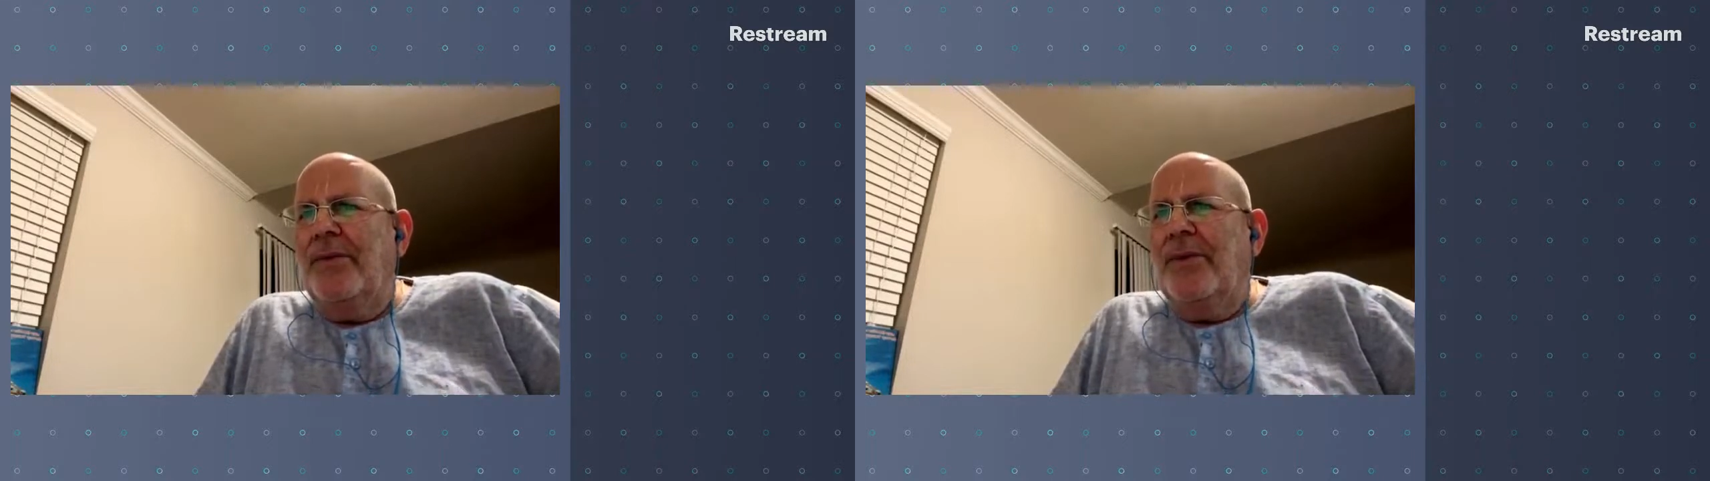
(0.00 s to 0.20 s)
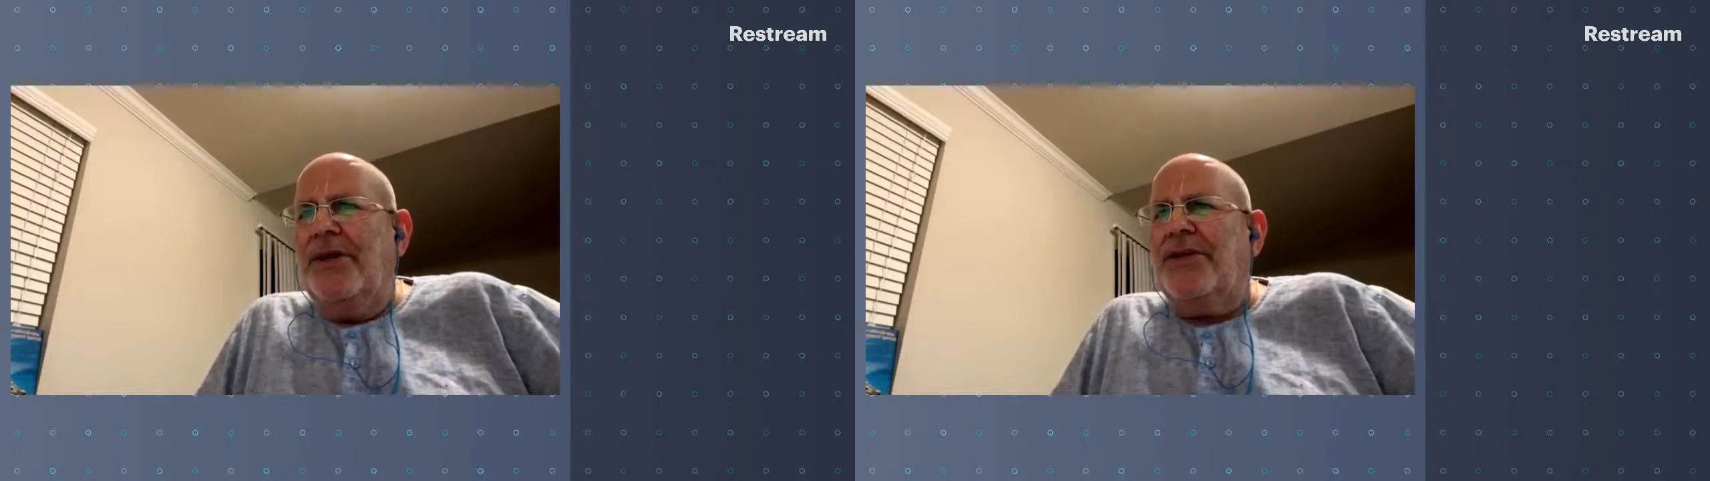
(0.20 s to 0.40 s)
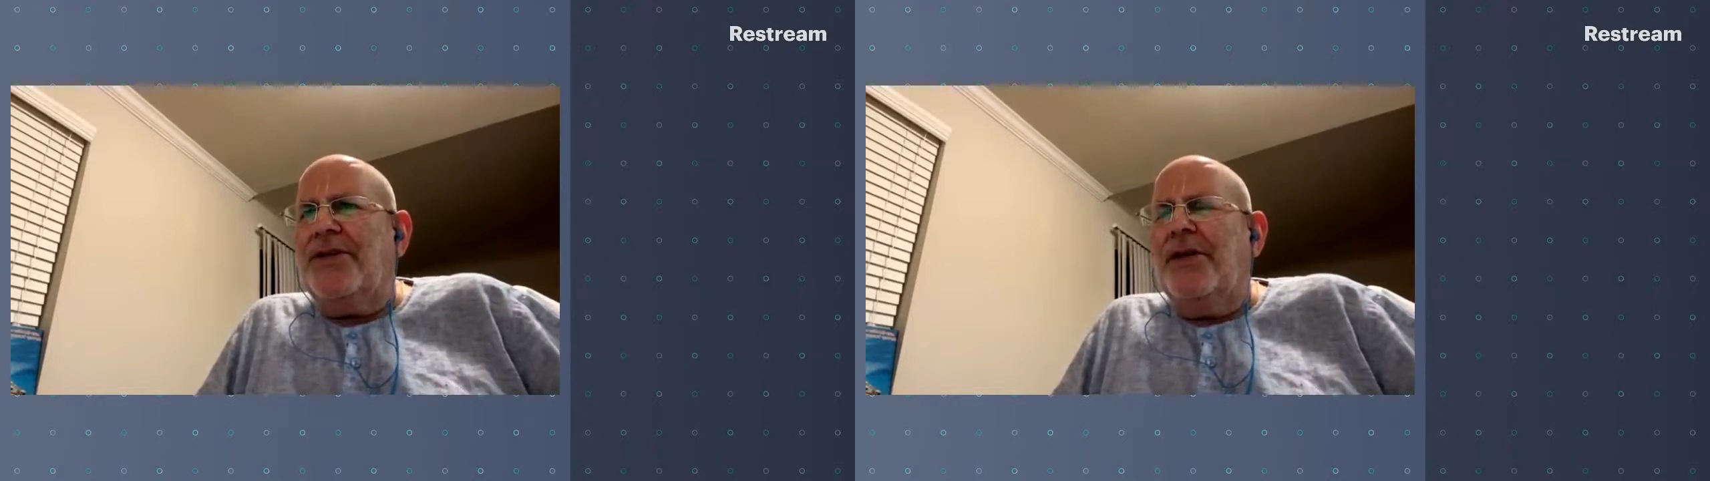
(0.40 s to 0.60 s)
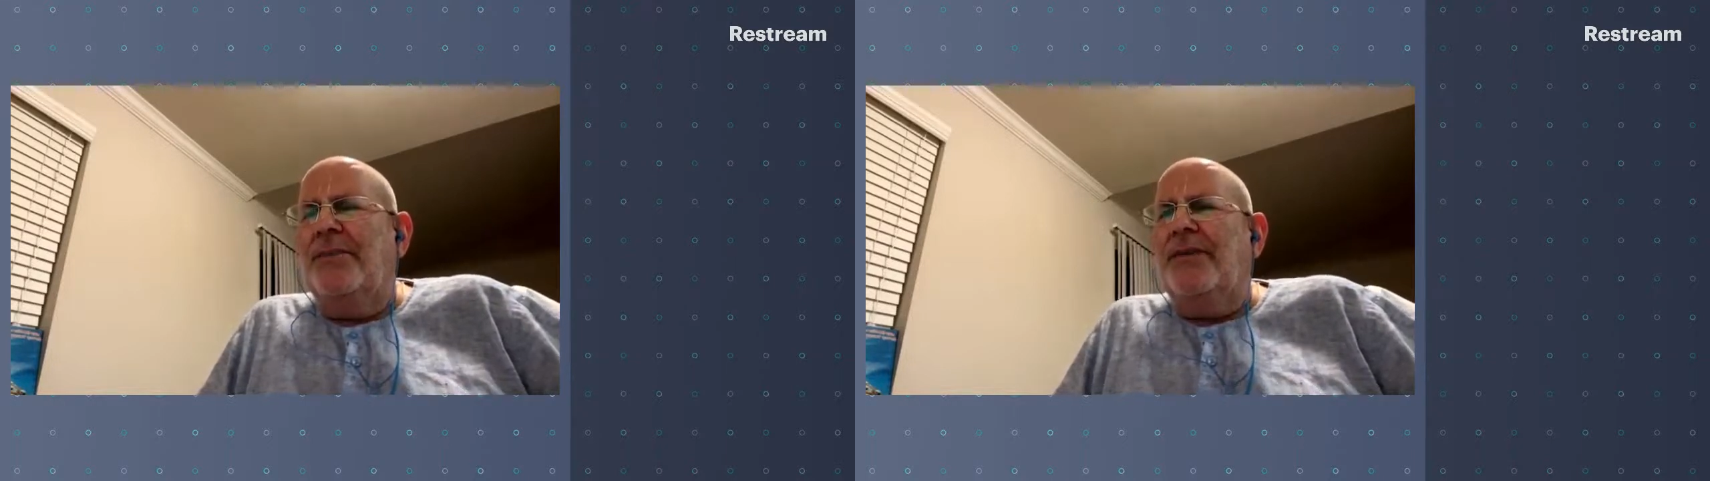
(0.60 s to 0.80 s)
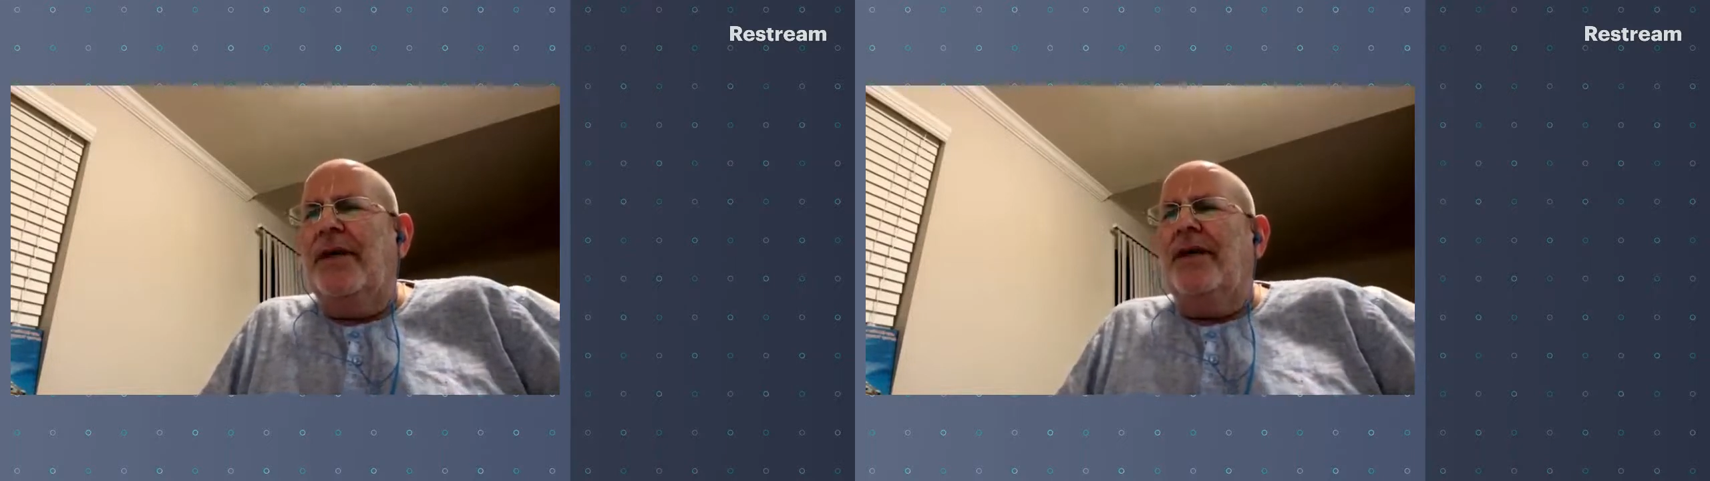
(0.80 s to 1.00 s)
which
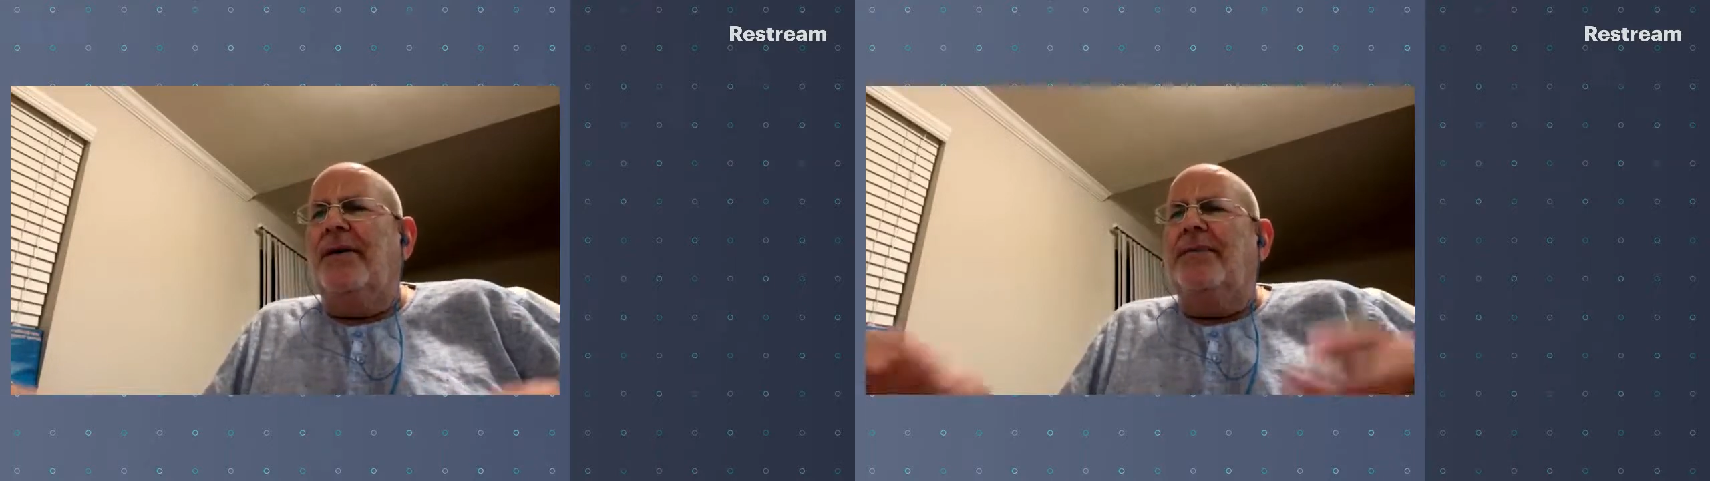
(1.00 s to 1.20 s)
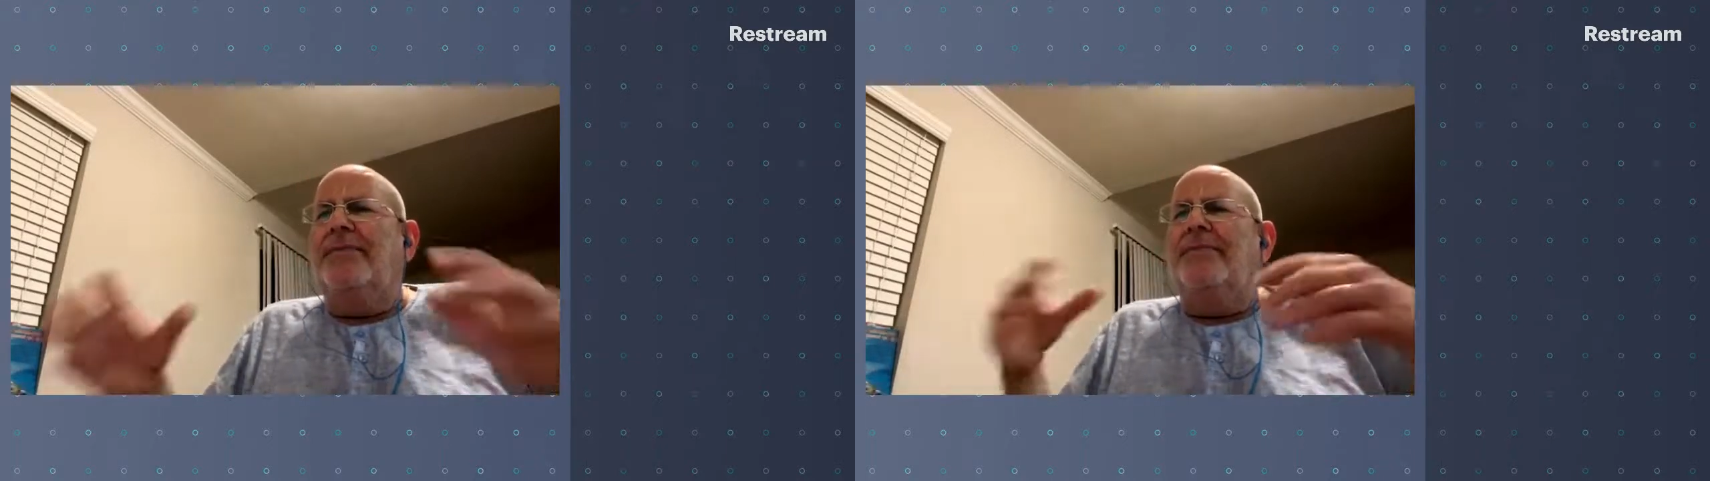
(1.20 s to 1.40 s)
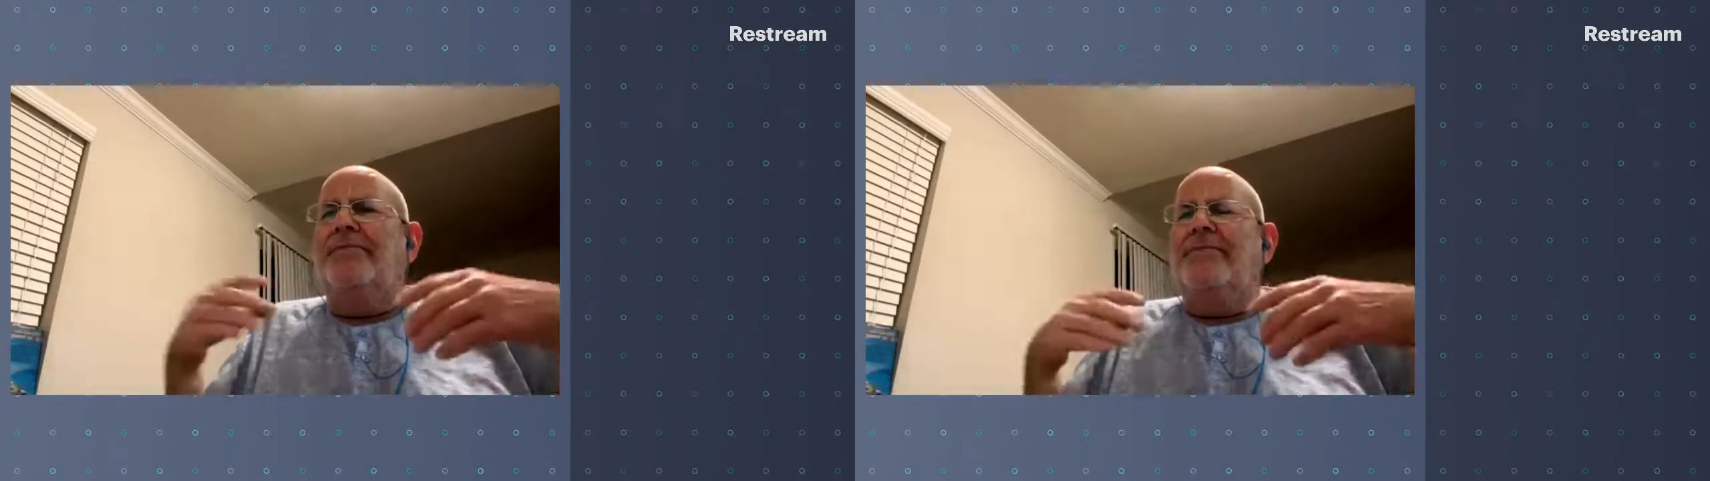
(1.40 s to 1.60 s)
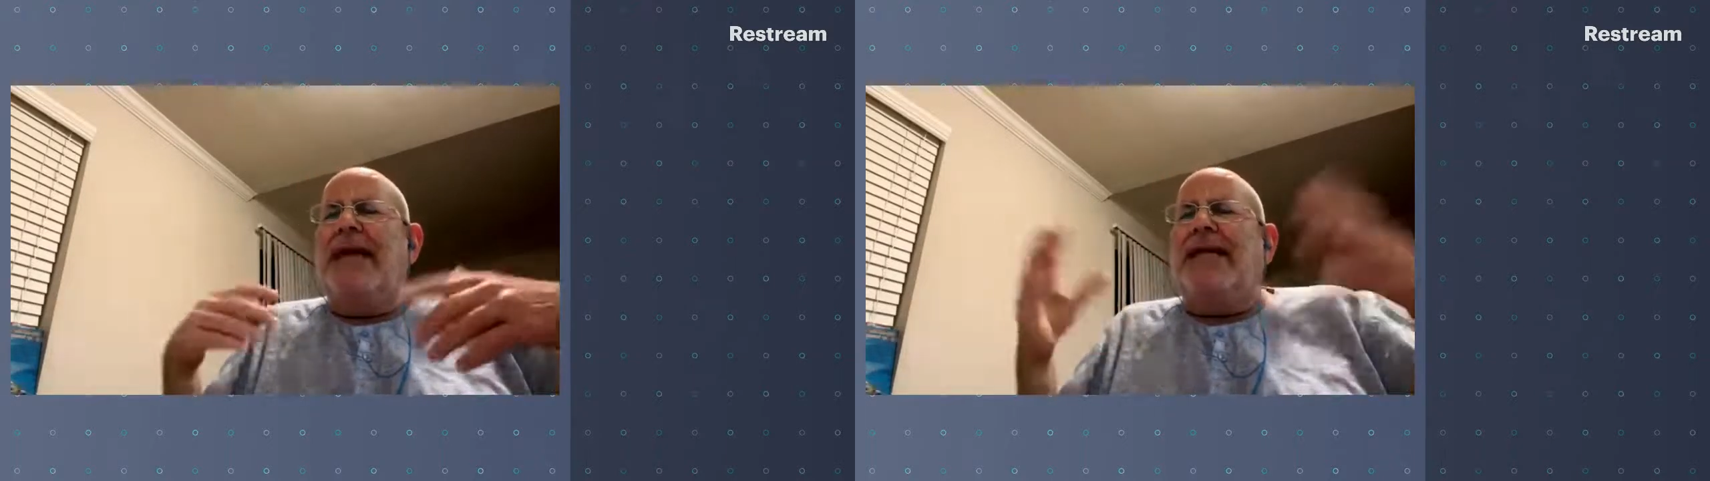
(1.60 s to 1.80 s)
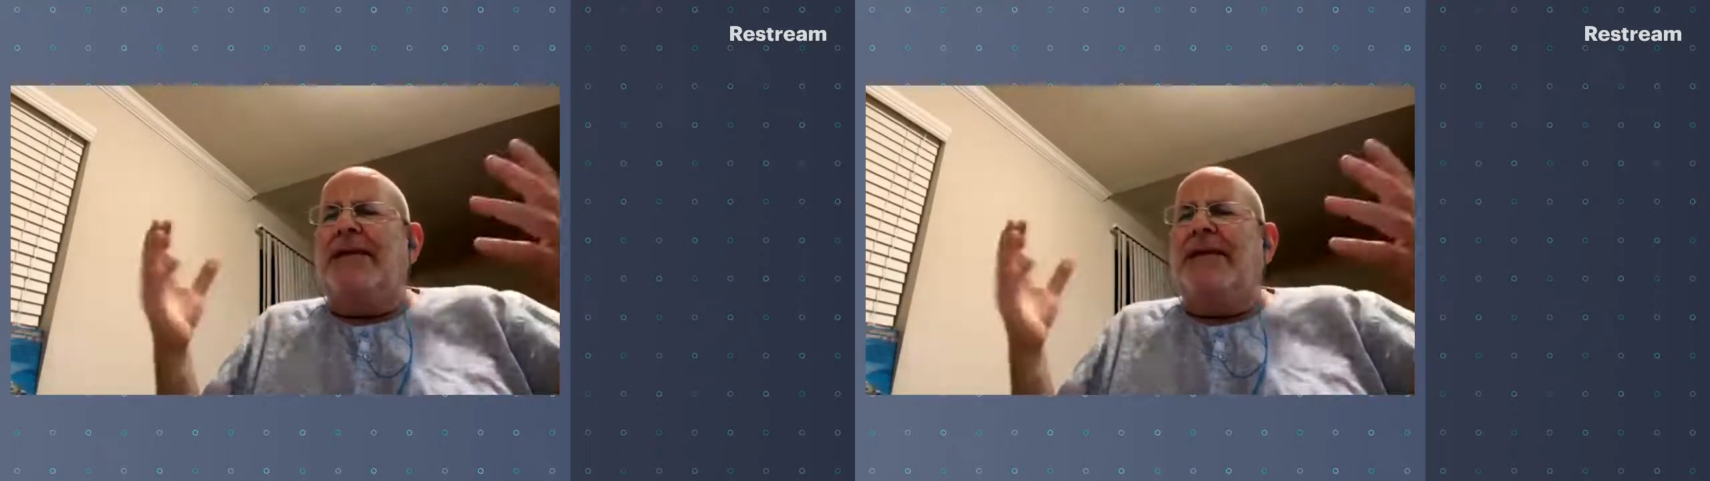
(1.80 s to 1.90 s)
made